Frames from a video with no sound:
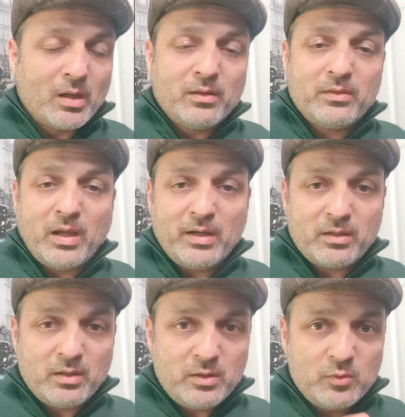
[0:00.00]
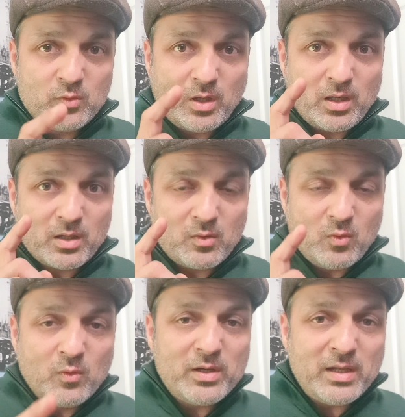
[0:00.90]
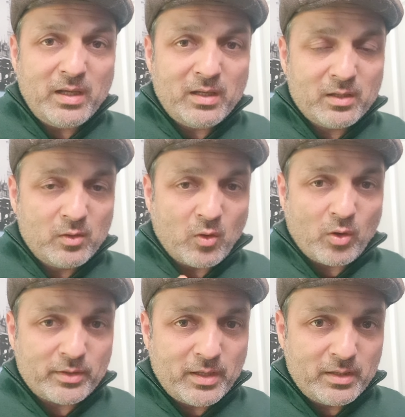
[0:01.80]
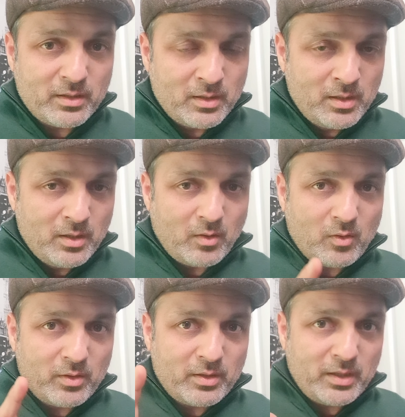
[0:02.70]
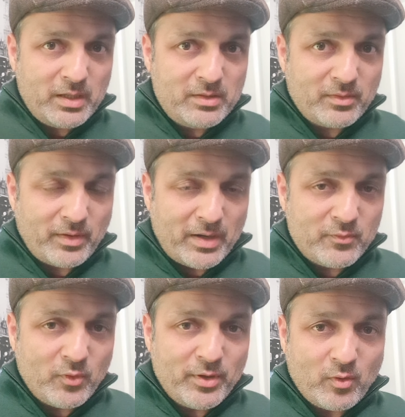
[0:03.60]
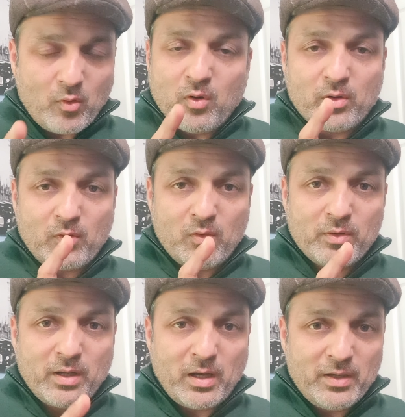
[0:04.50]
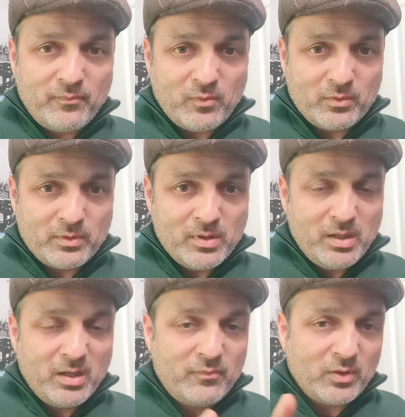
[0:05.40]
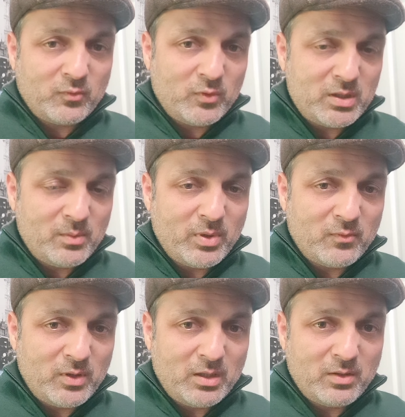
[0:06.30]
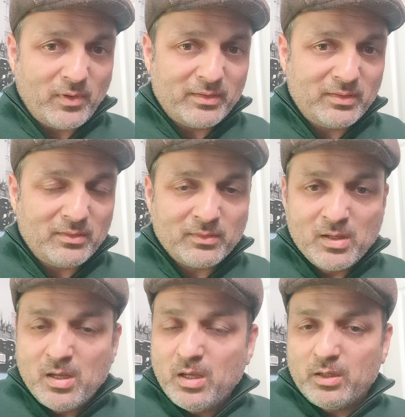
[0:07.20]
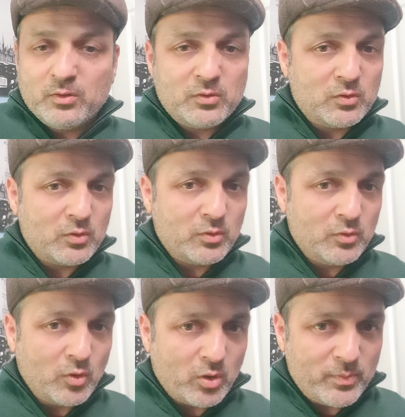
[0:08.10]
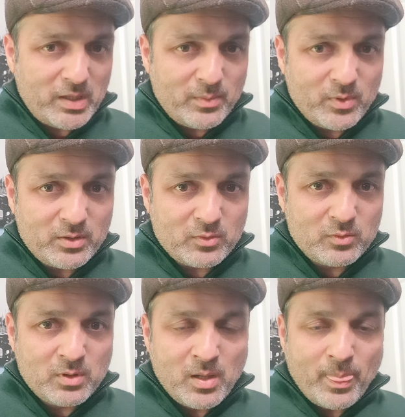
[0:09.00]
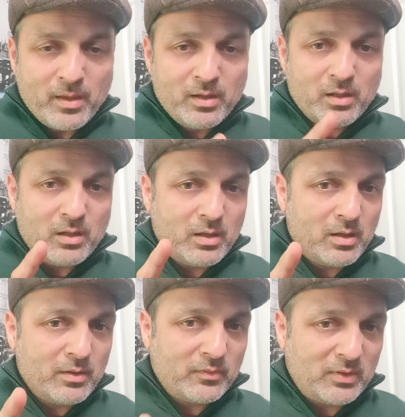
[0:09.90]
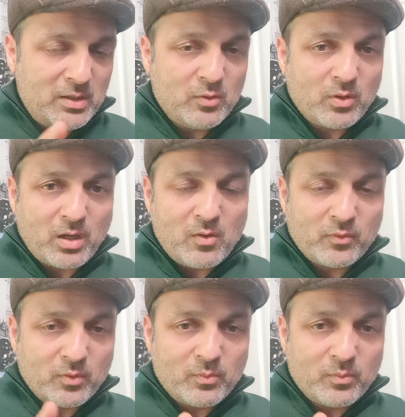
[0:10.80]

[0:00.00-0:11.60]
that you are only logged in on either Android or on iPhone. If you're switching between devices, you should not be able to see your accounts on